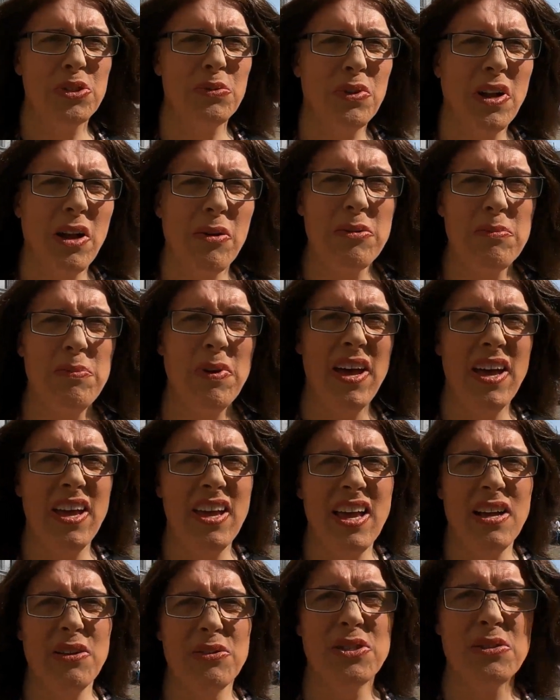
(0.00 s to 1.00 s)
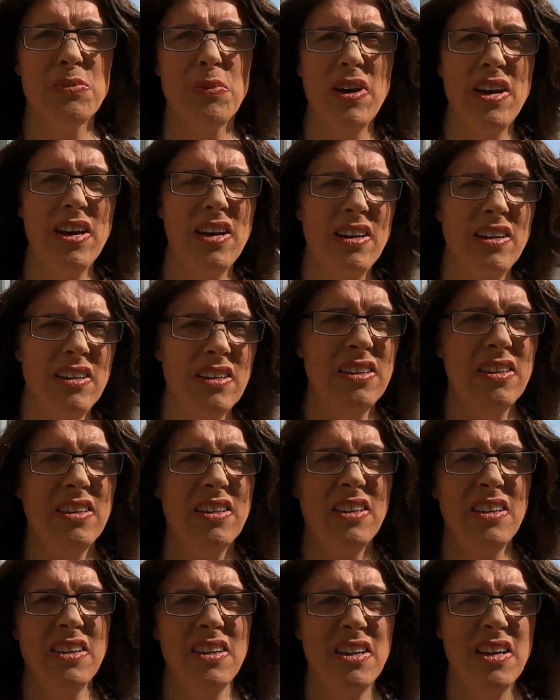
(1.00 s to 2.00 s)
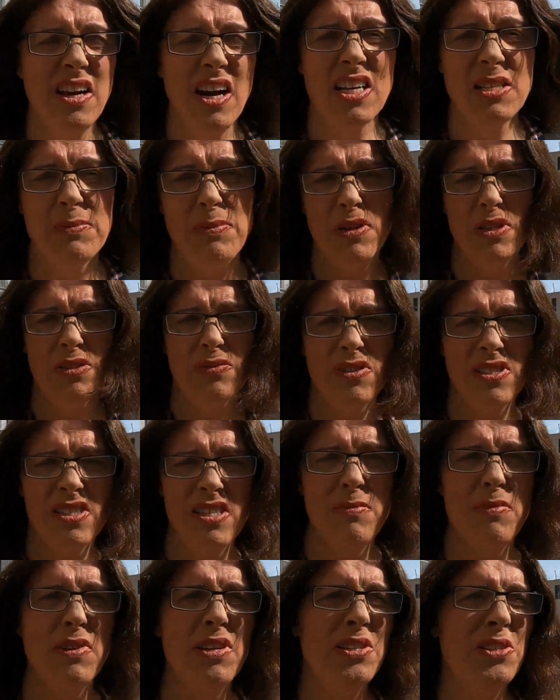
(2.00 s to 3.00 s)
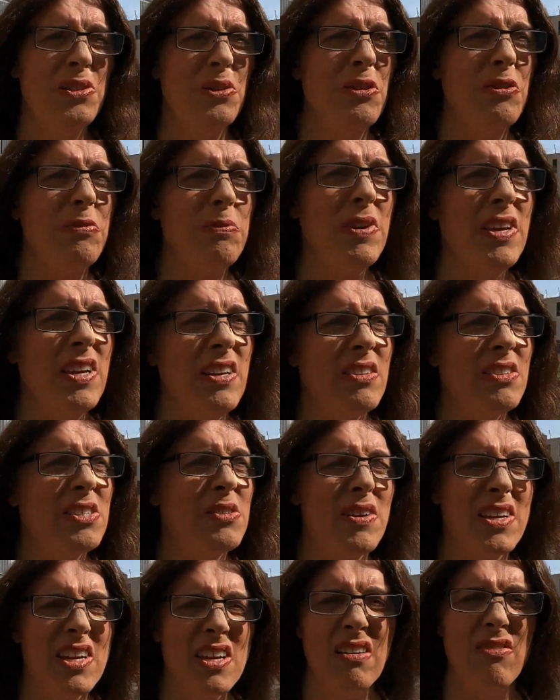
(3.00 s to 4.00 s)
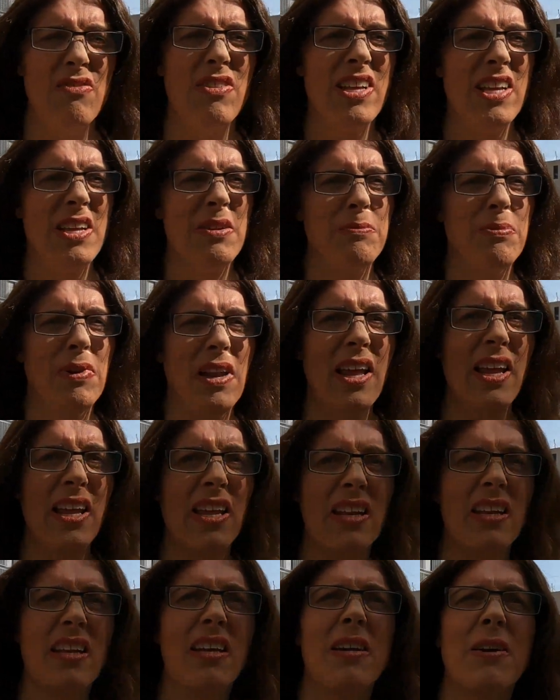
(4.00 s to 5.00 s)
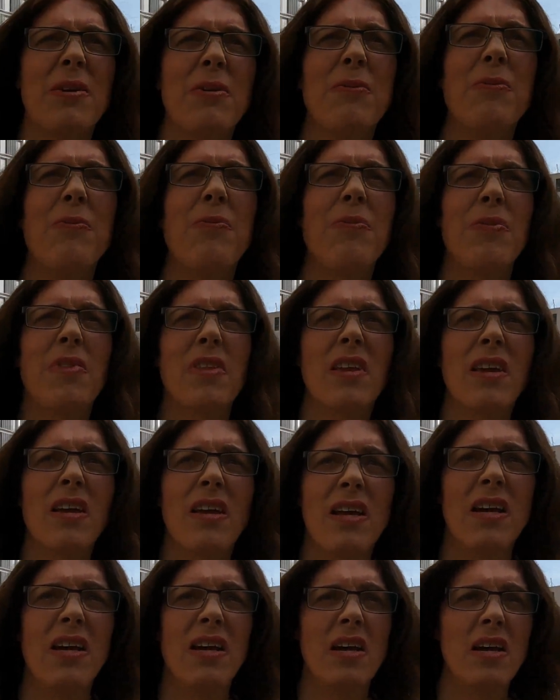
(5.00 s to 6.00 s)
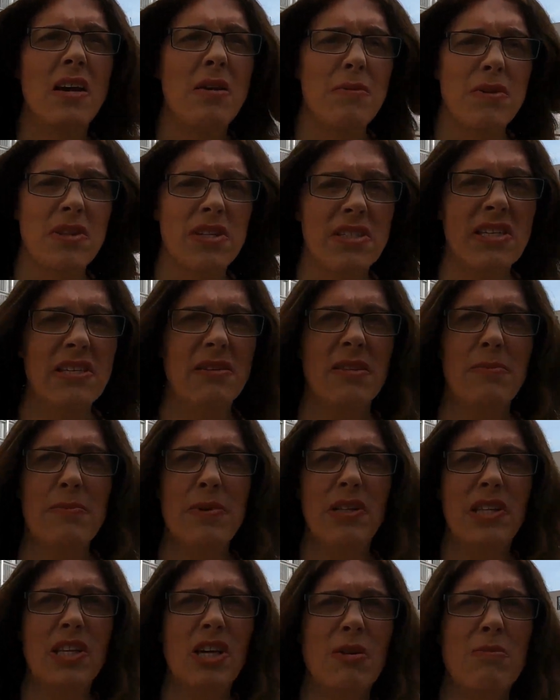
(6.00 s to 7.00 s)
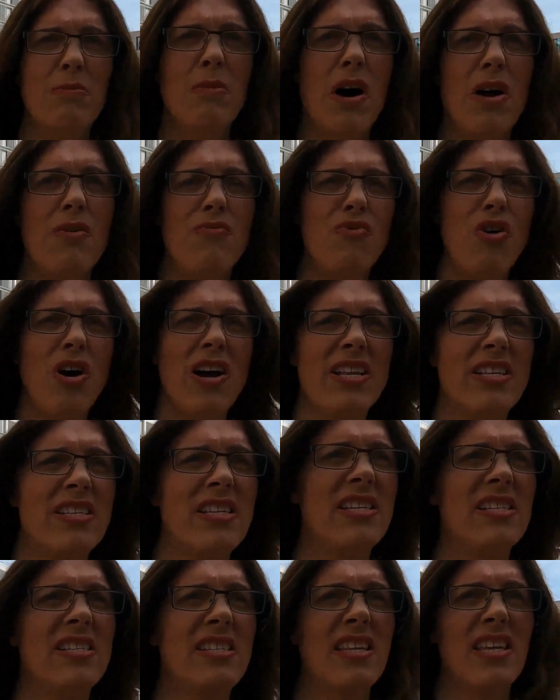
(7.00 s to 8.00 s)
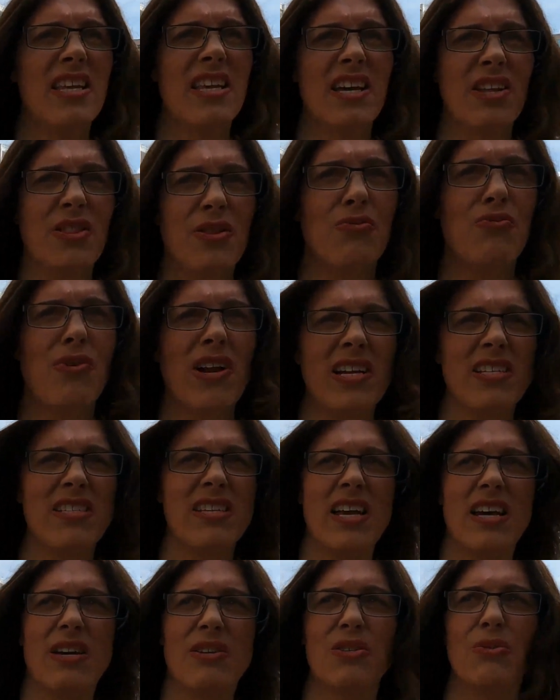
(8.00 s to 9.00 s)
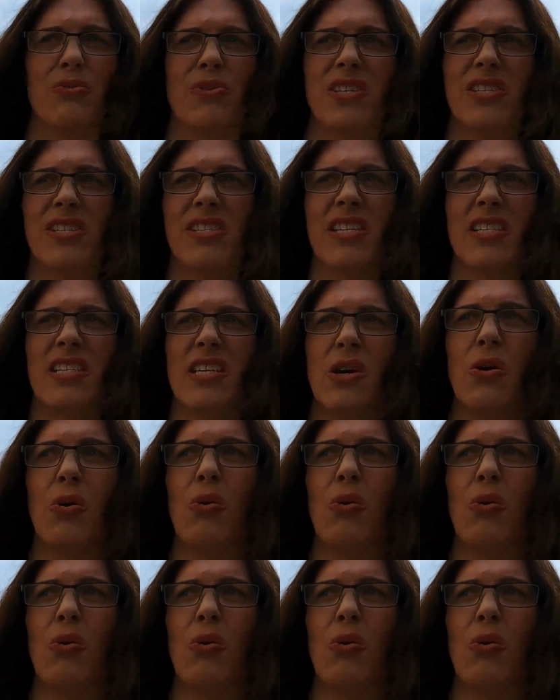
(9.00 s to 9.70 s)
to what I would pay elsewhere, I suppose, for a similar sort of meal, so I can't really complain. The building on my right is the Rathaus, or the City